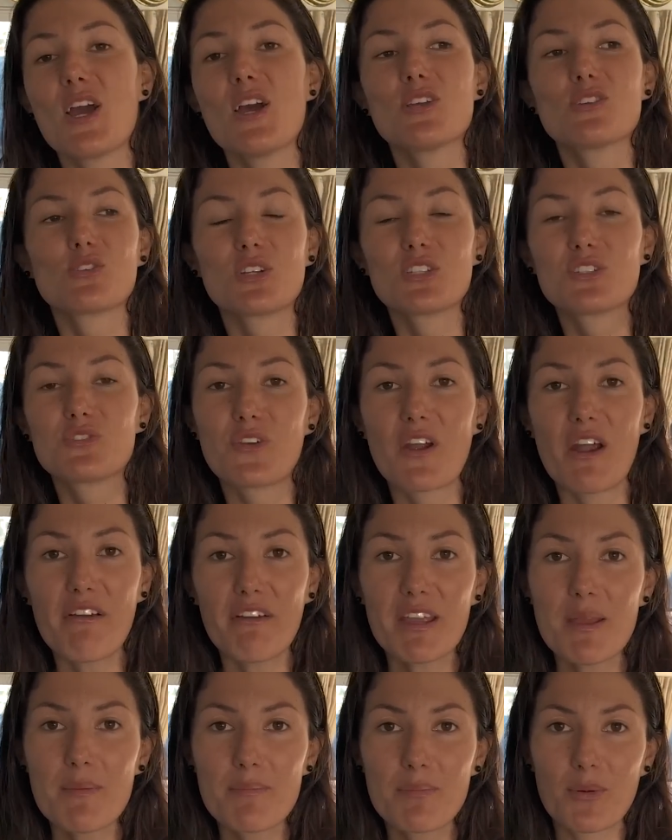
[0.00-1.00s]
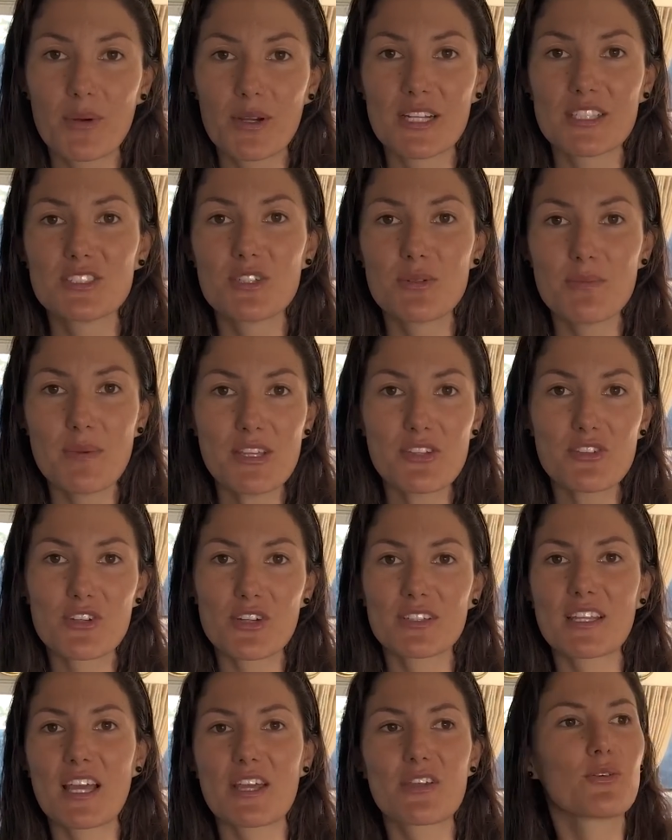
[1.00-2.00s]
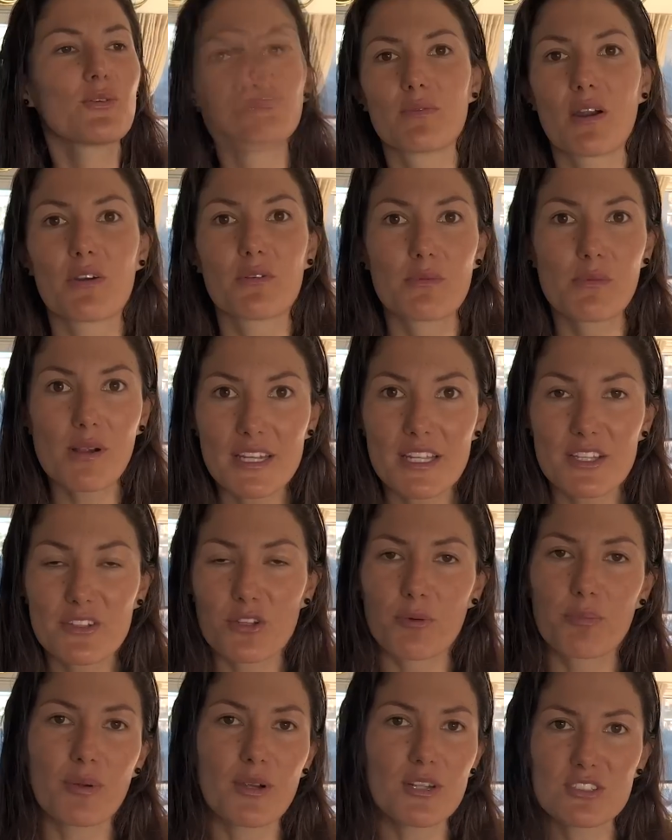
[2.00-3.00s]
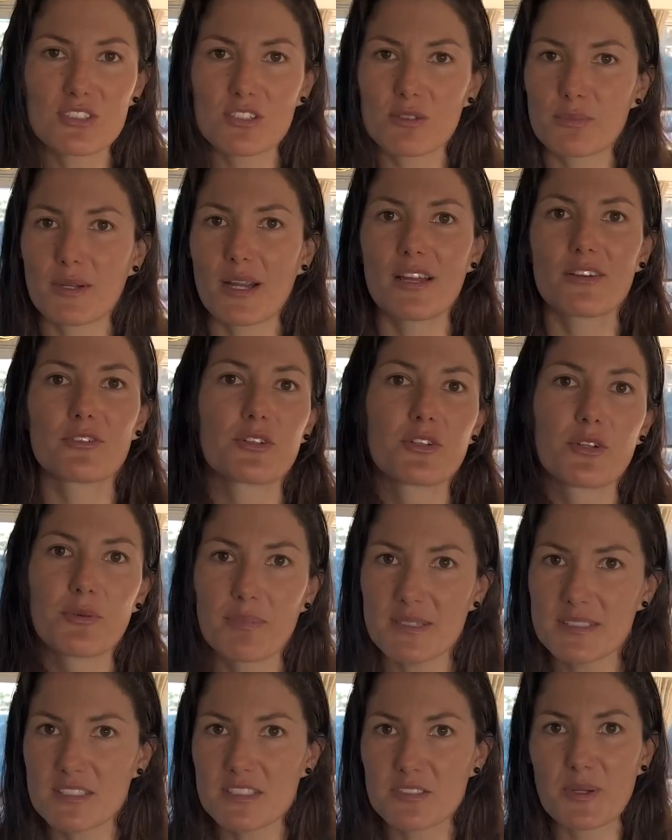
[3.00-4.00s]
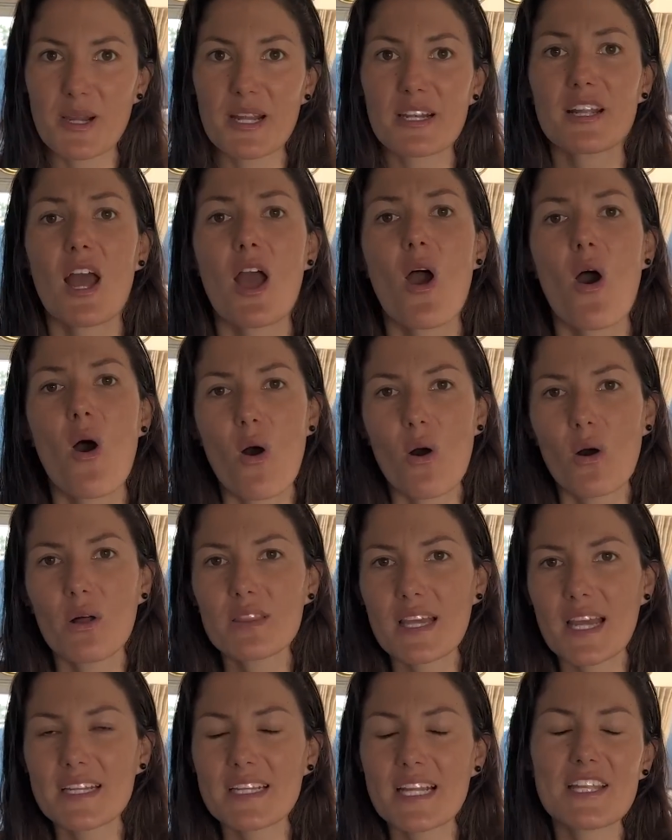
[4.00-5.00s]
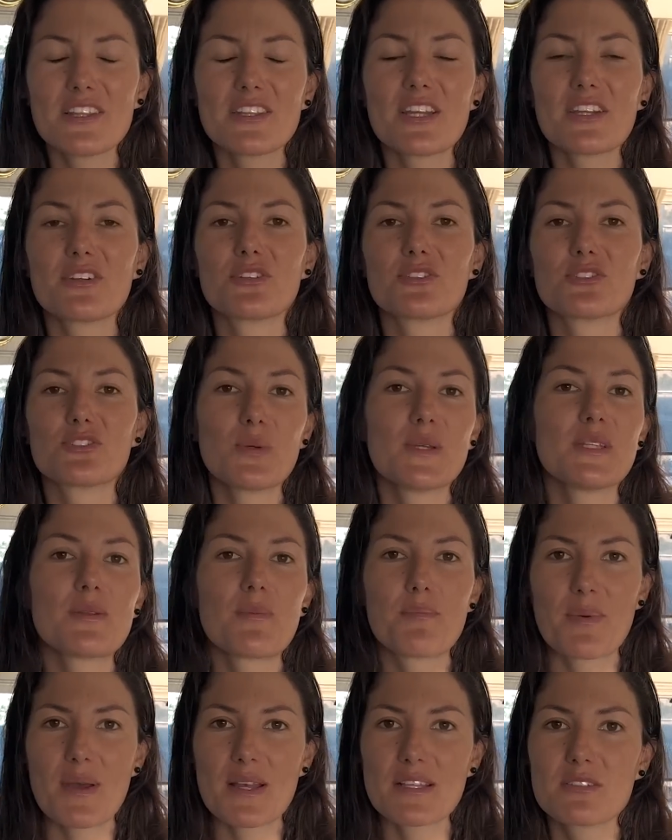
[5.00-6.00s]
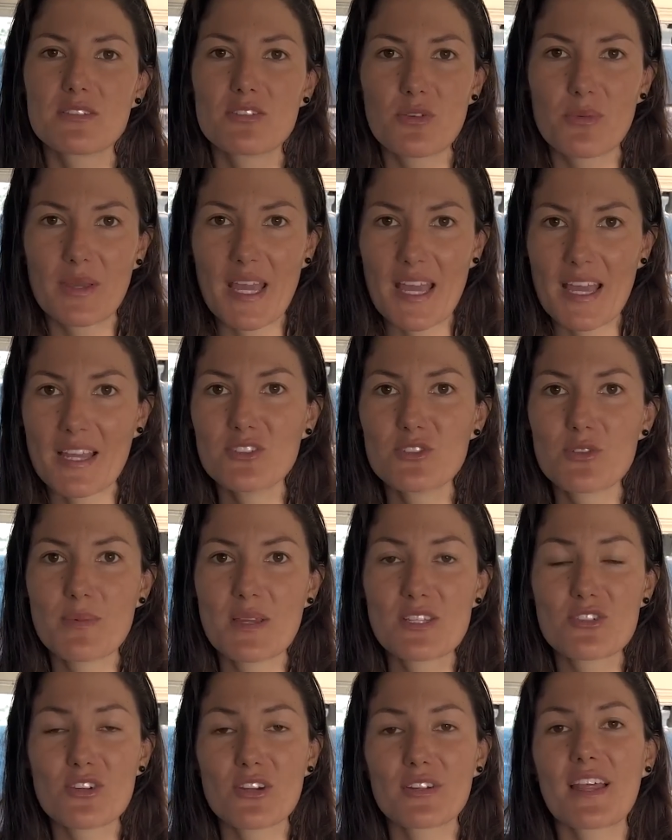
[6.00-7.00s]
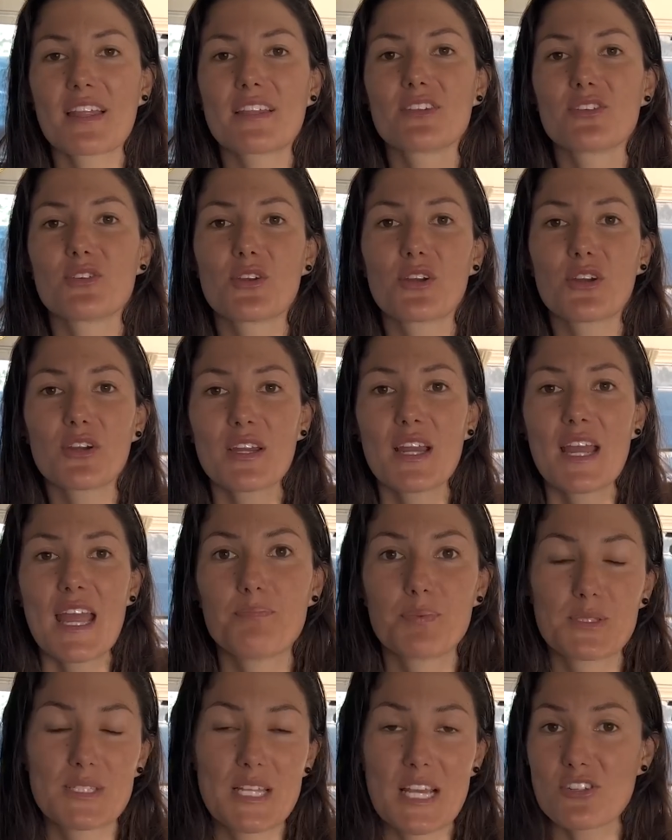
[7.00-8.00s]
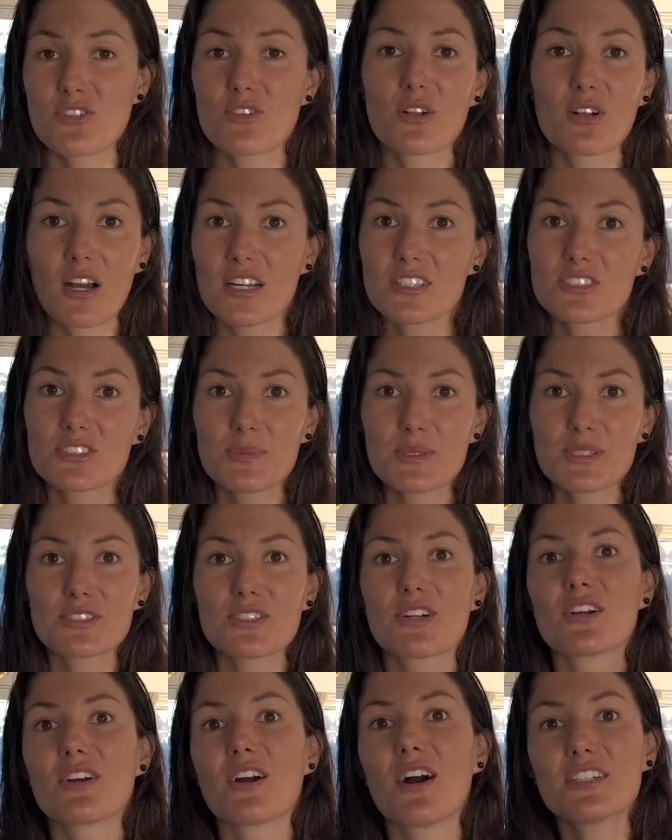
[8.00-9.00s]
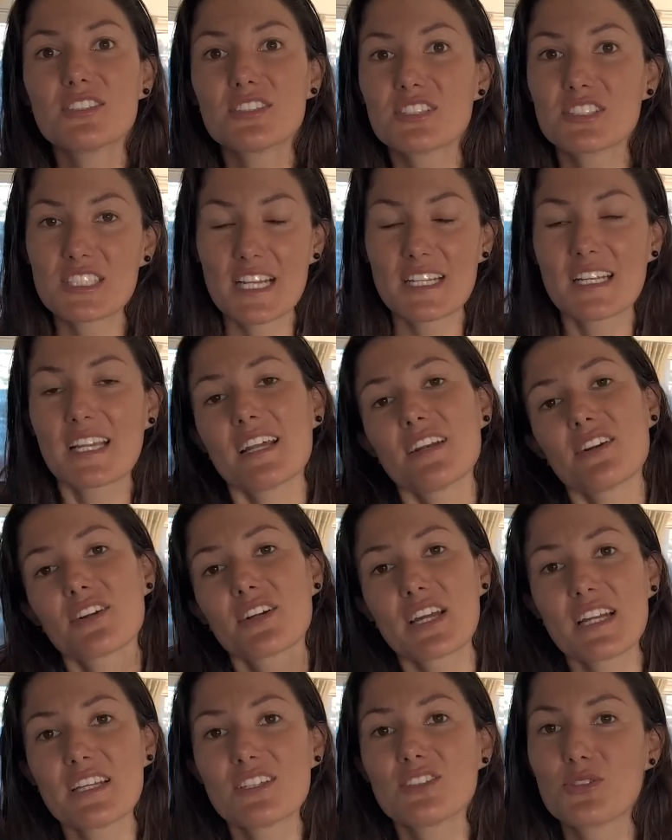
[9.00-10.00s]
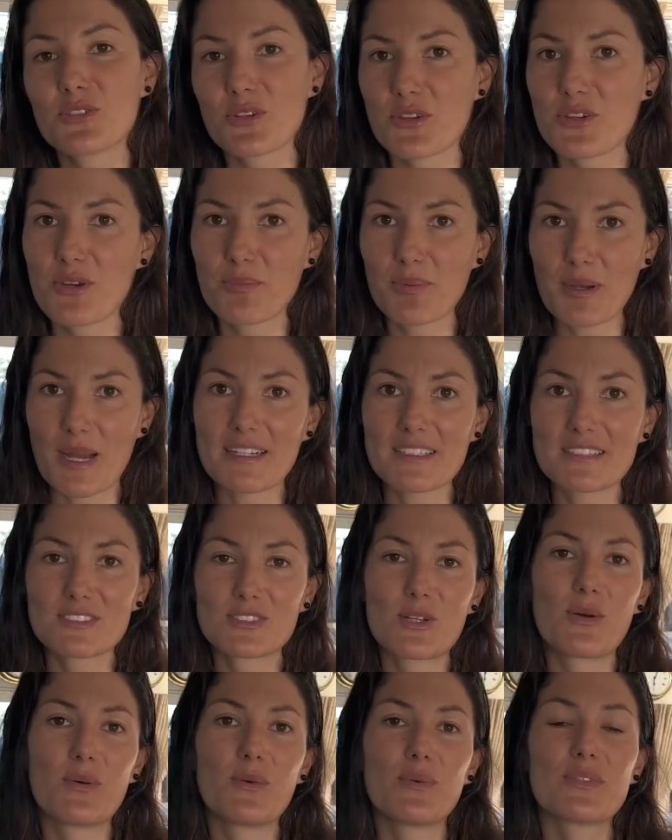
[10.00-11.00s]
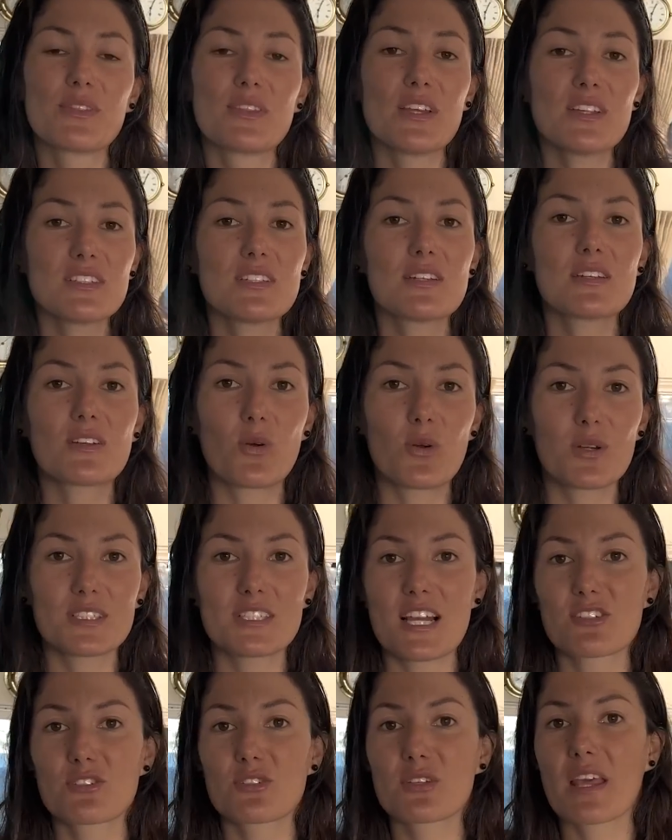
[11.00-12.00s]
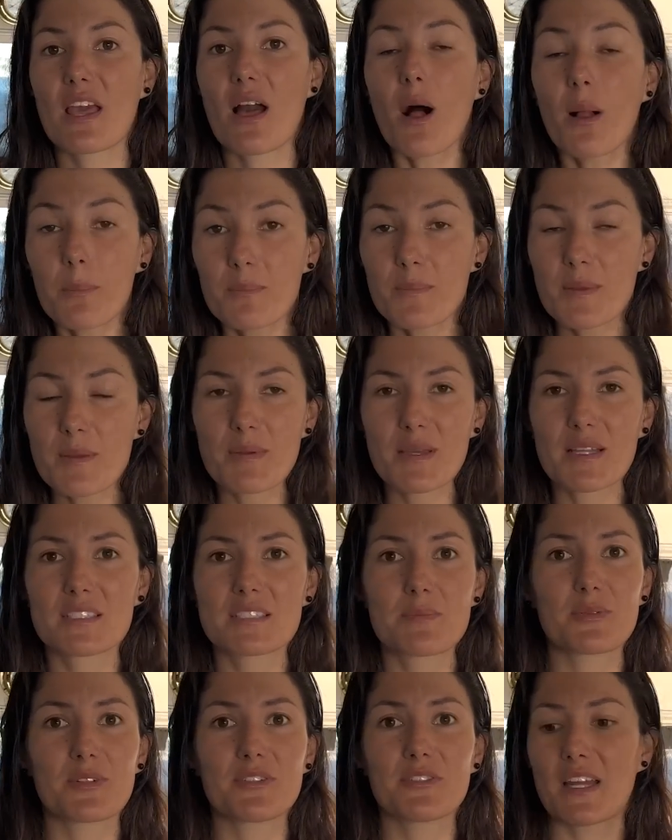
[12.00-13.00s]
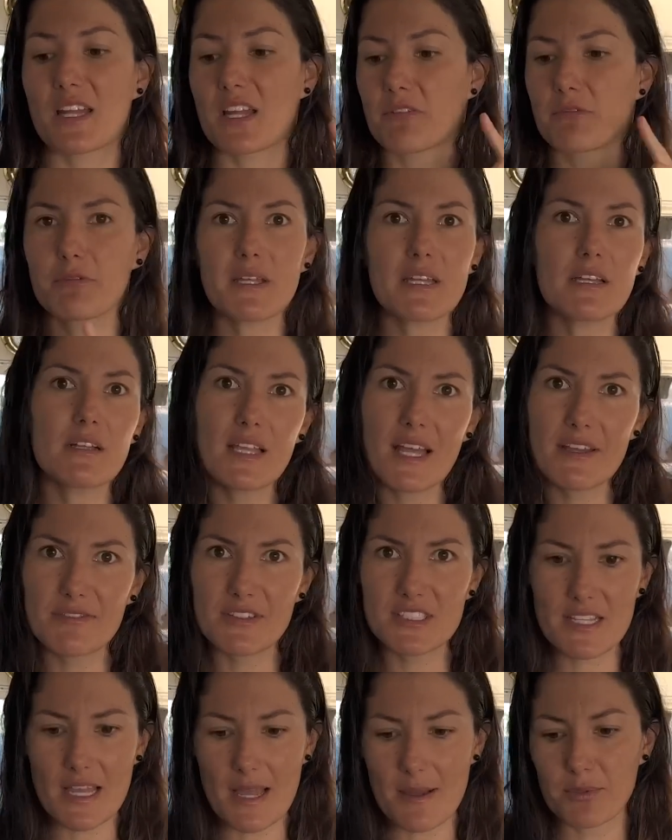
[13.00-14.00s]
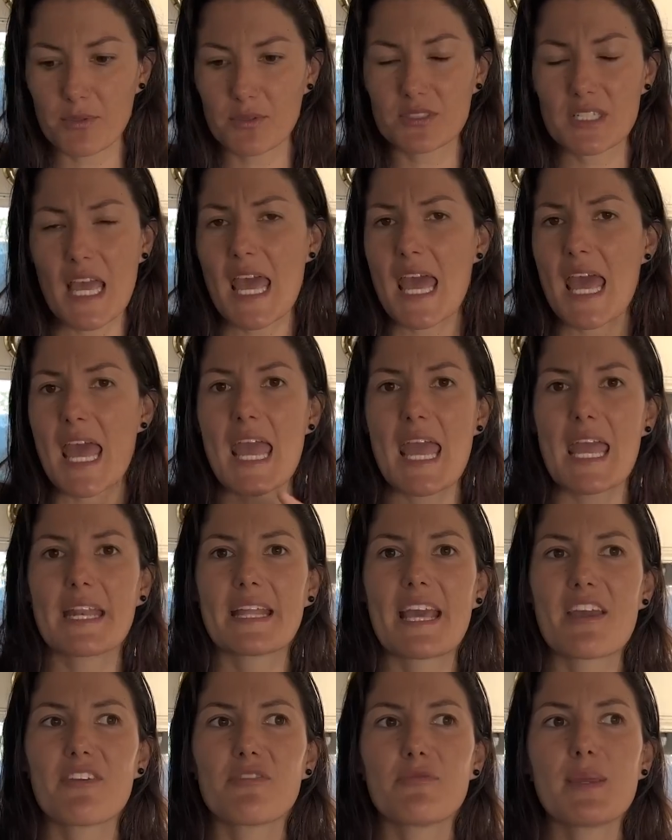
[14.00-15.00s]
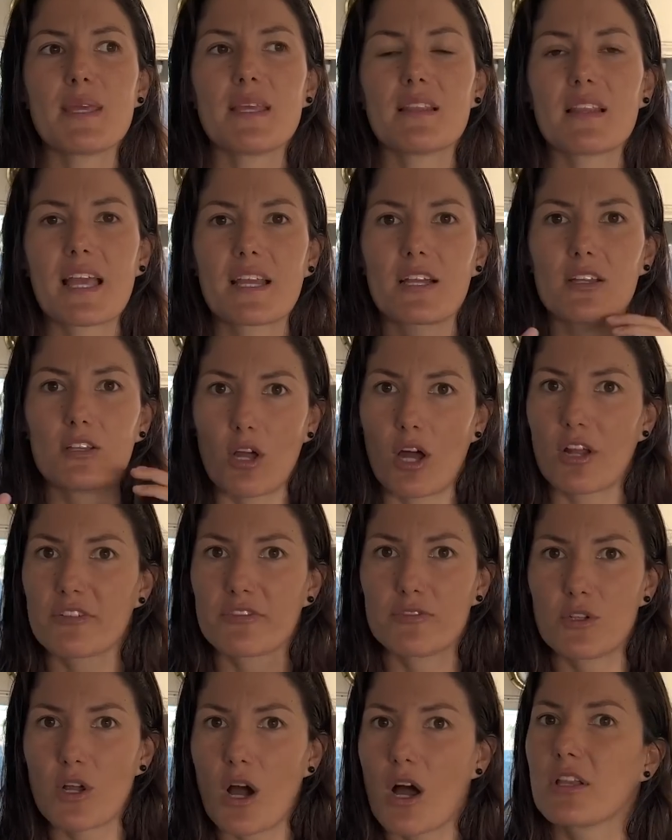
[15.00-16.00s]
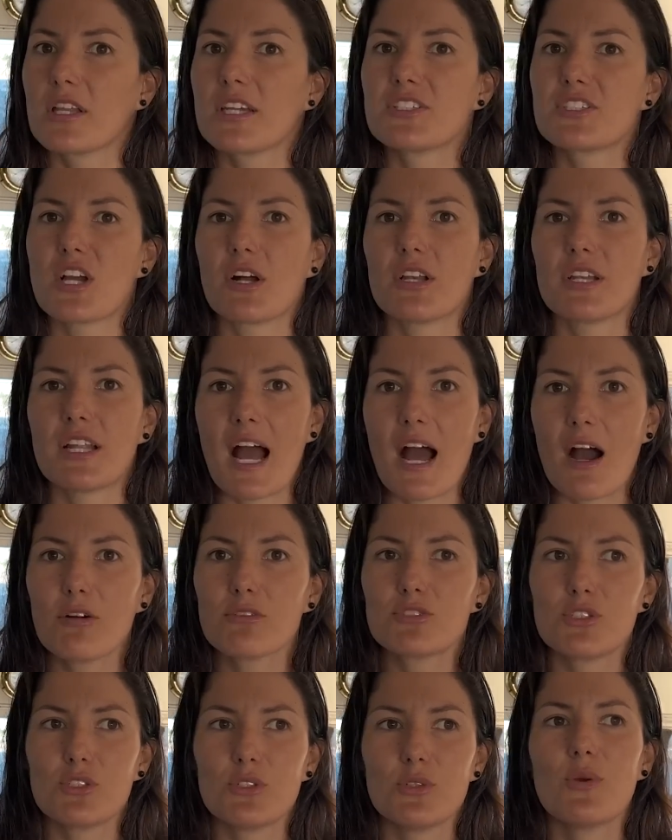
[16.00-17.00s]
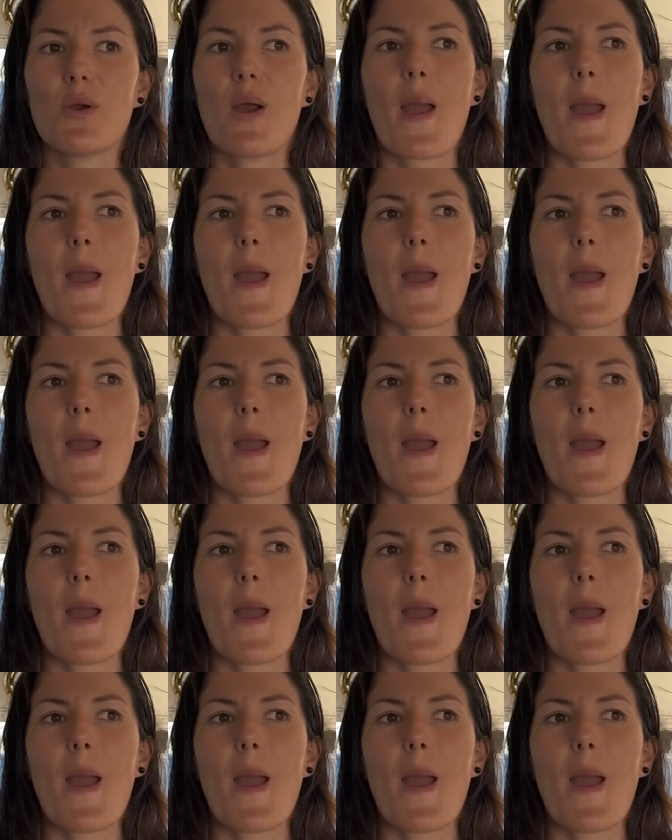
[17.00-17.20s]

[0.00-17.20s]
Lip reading: So it's very important to make sure that you are running your personal brand or your business brand online, and that you're doing the best you can to make sure that your potential customers are understanding and are getting to know your brand. So this course actually helped me because it provided real life examples. It gave me like a lot of knowledge on how to